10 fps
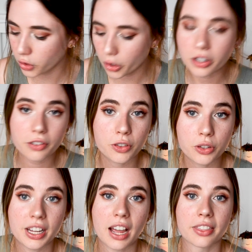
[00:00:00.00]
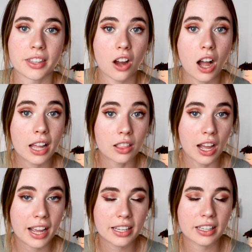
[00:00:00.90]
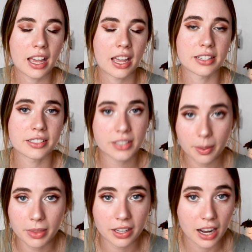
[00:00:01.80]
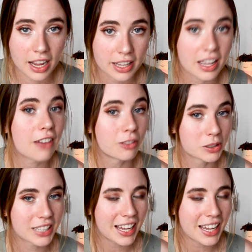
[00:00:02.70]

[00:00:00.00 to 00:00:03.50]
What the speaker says: noted a few down that I like and some that I have looked